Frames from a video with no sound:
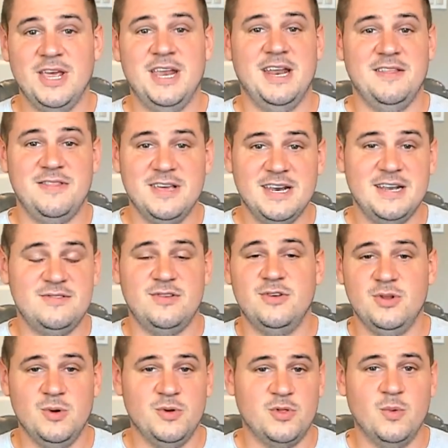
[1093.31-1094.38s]
And I think it has to
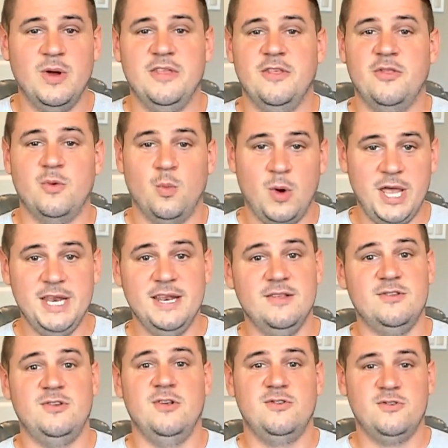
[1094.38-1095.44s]
do with the way that the weight
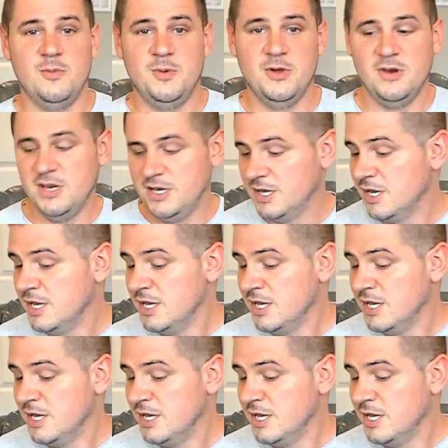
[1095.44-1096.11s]
is distributed.